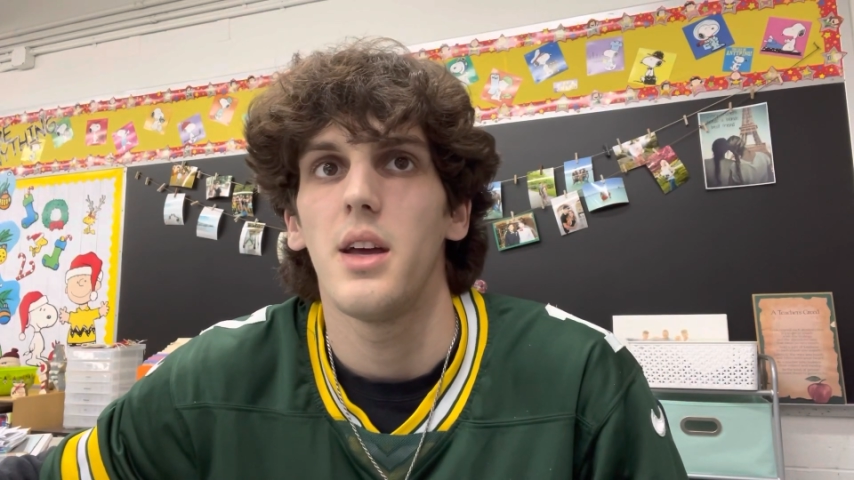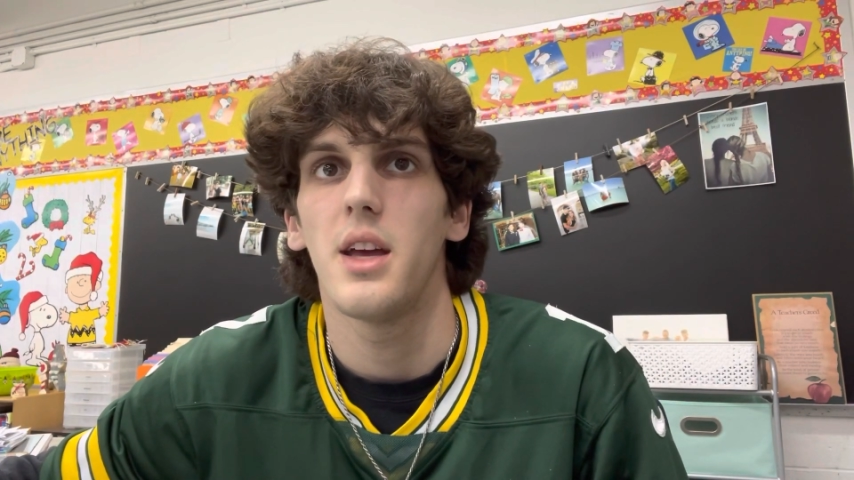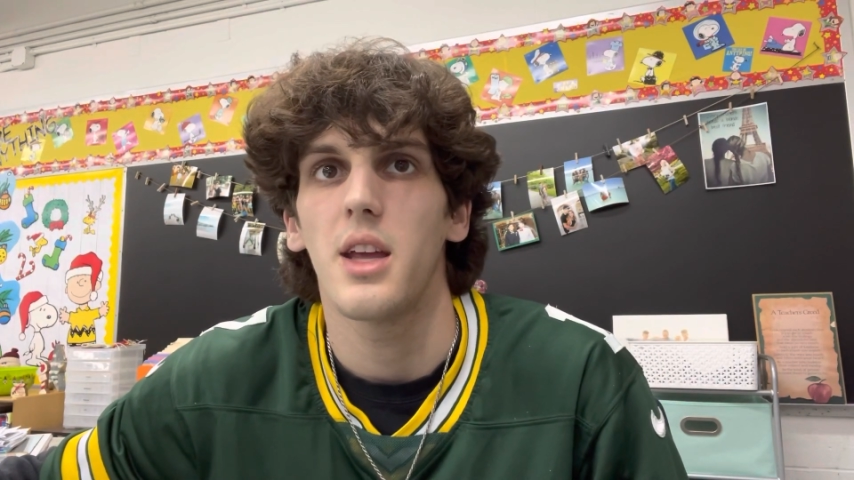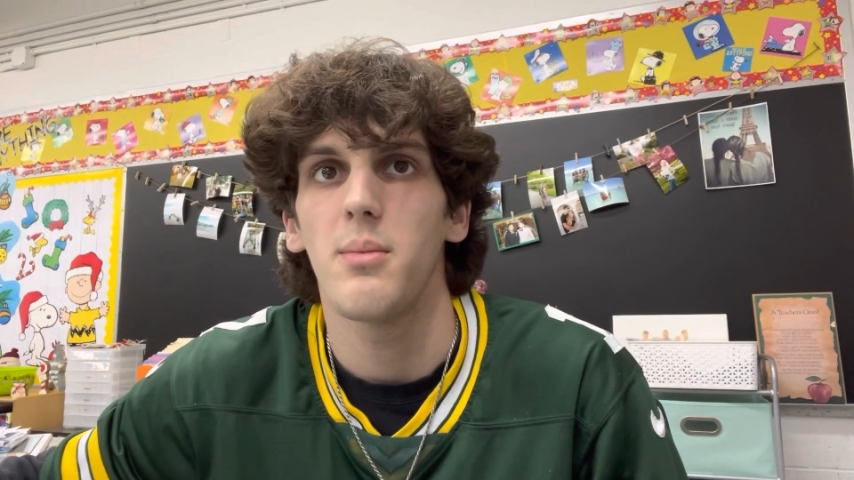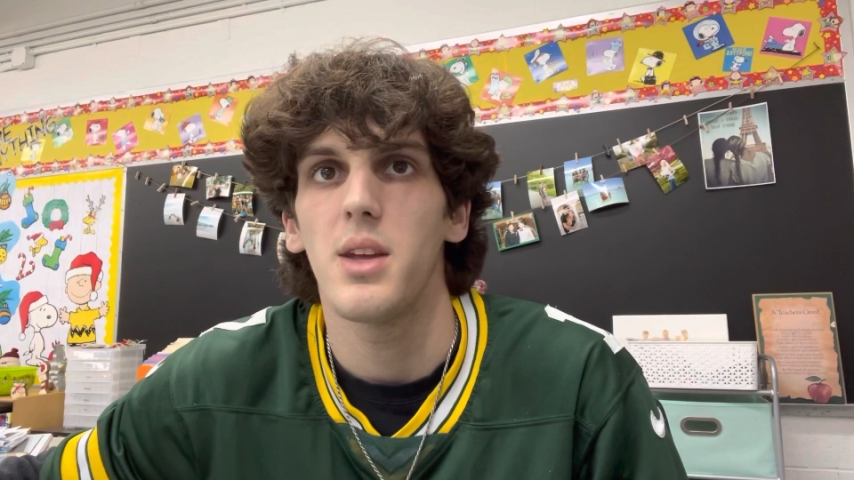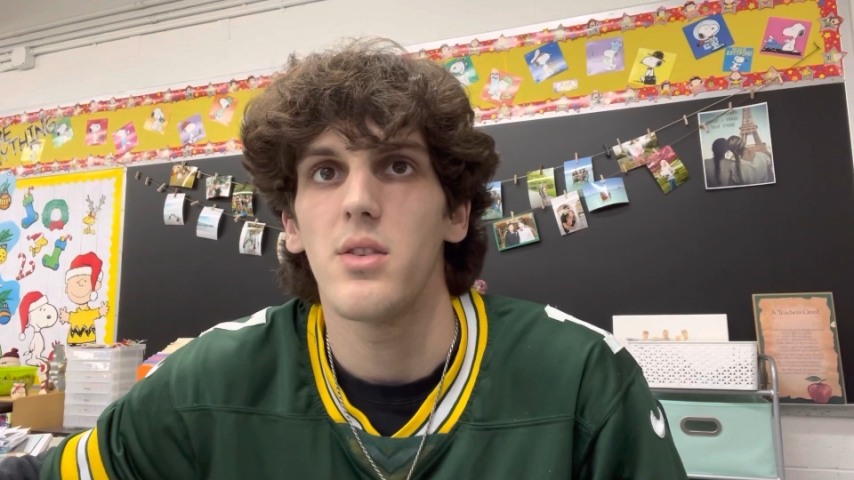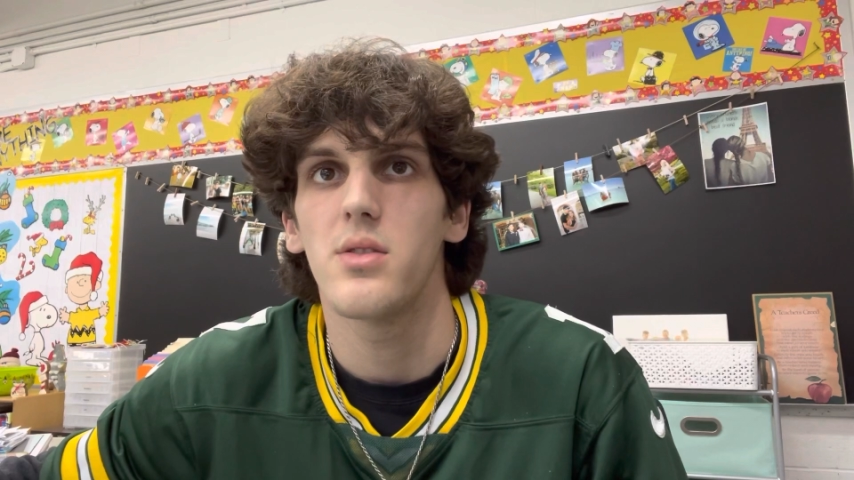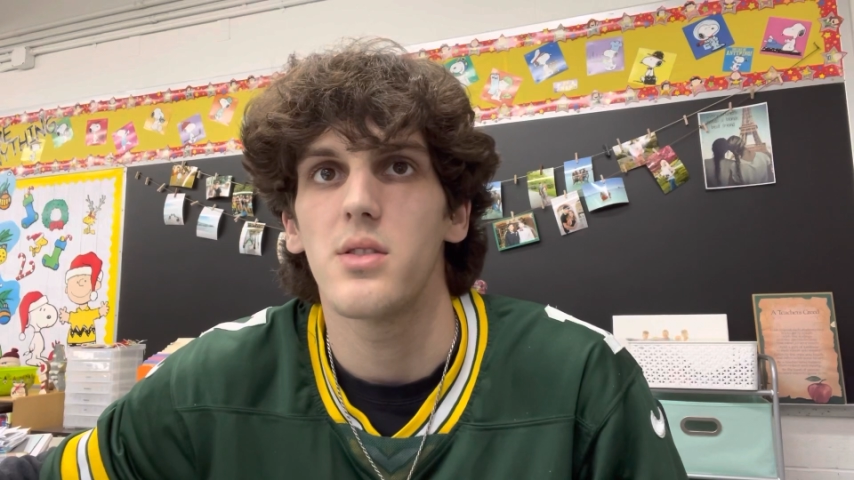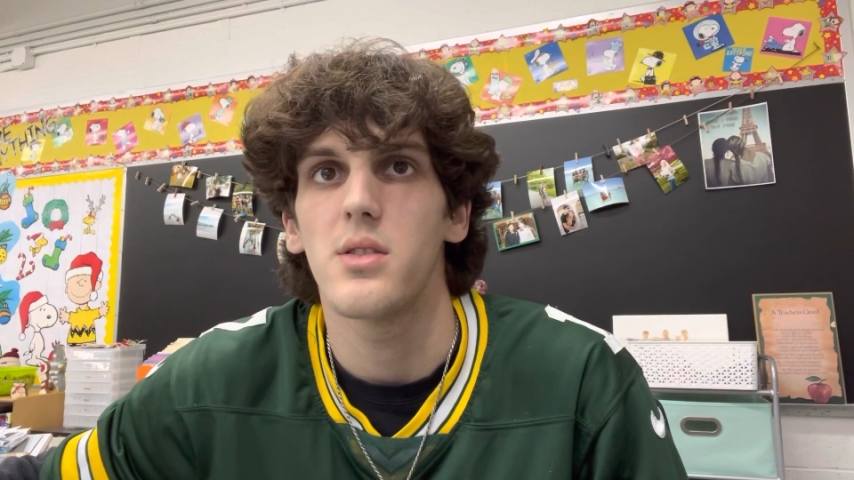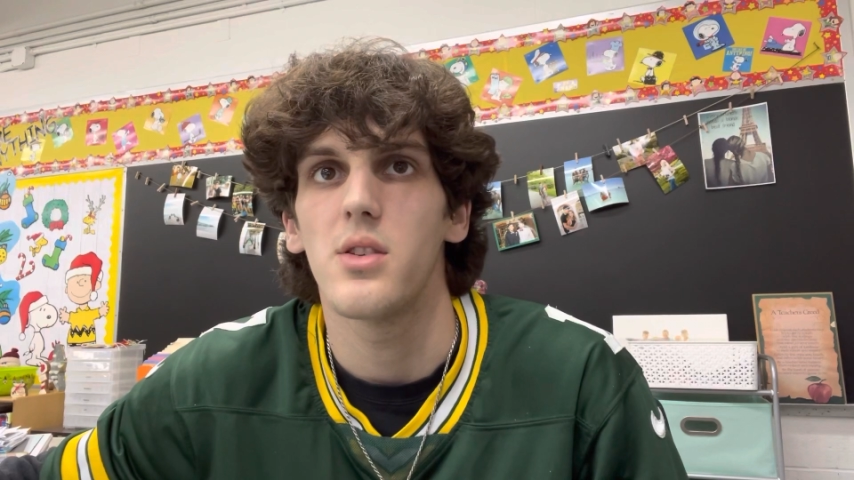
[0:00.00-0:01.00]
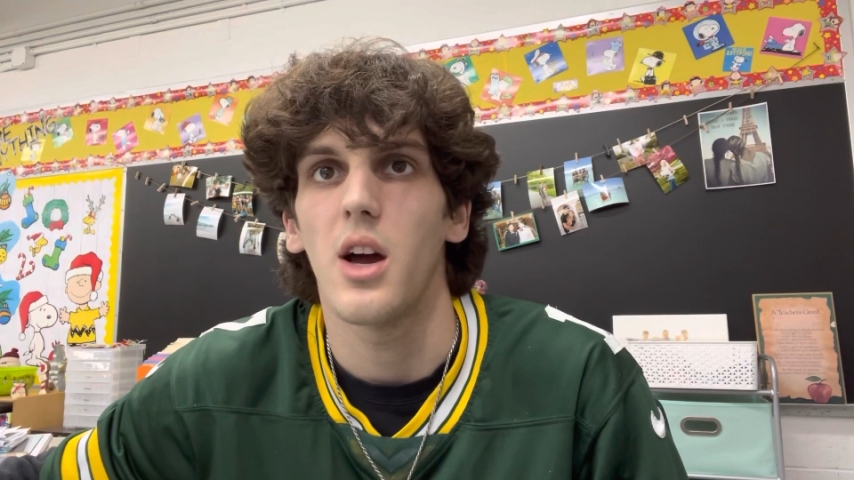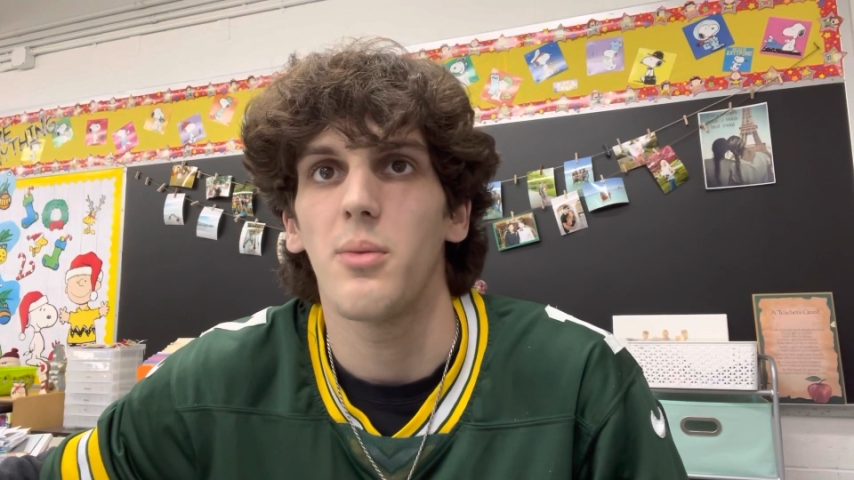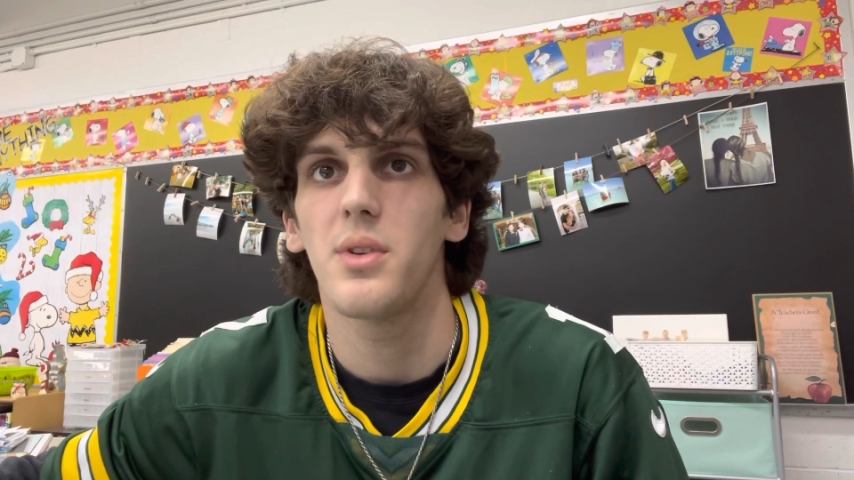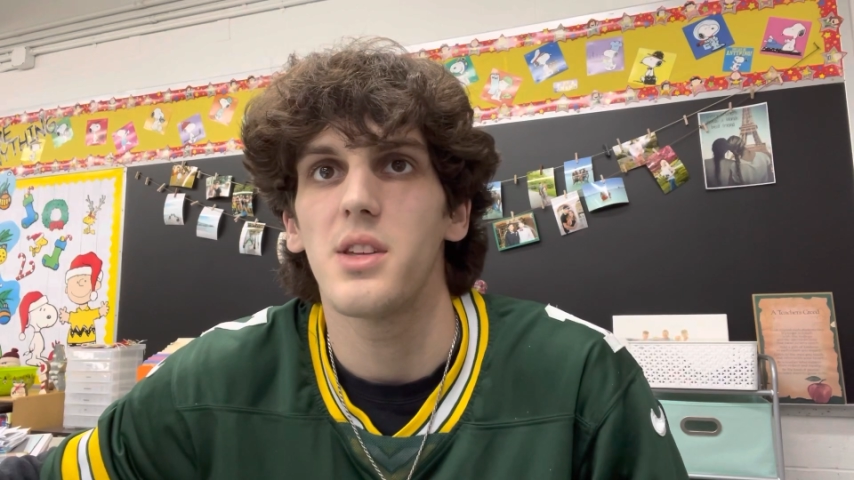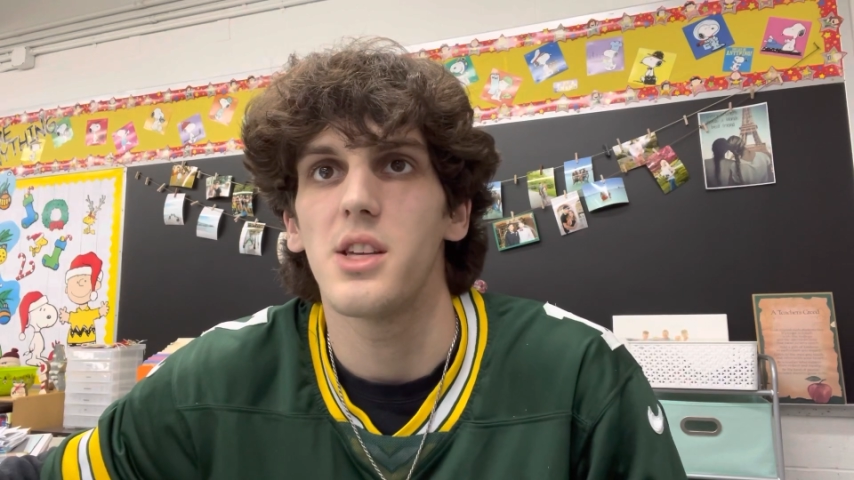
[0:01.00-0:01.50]
It can be used to
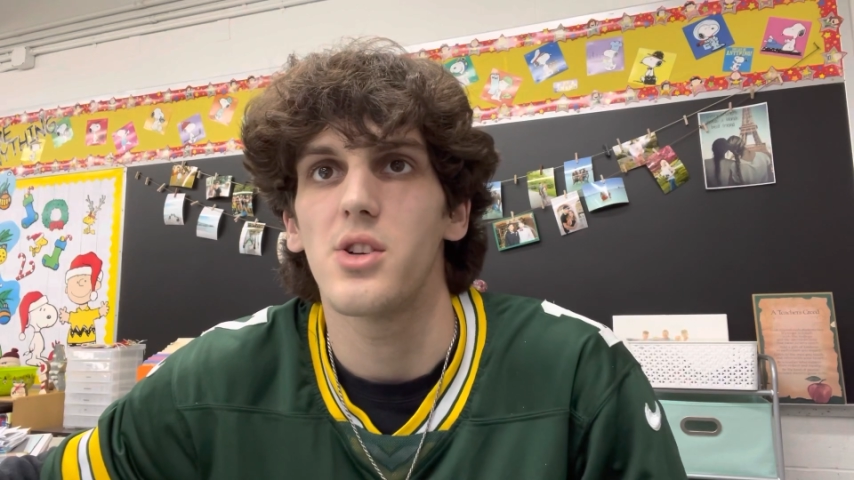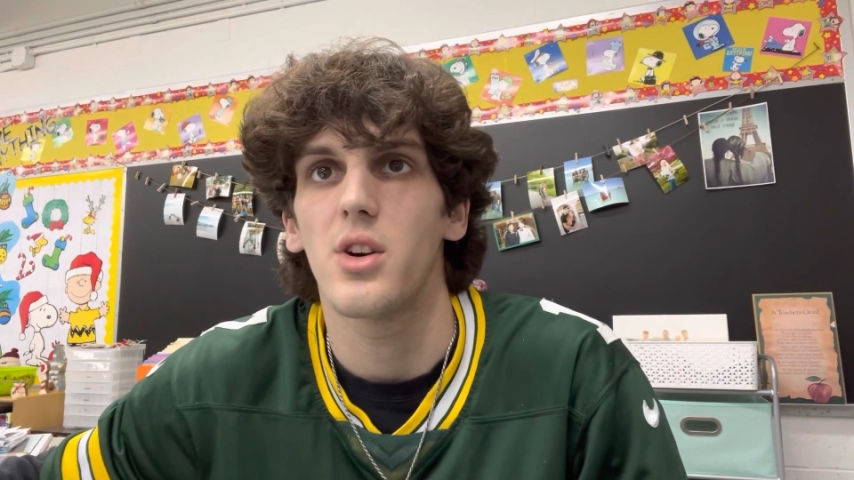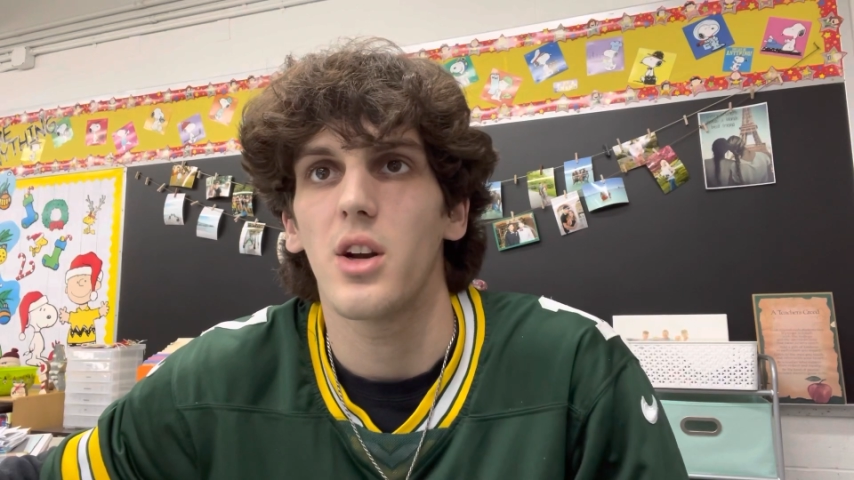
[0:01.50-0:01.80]
help the teacher or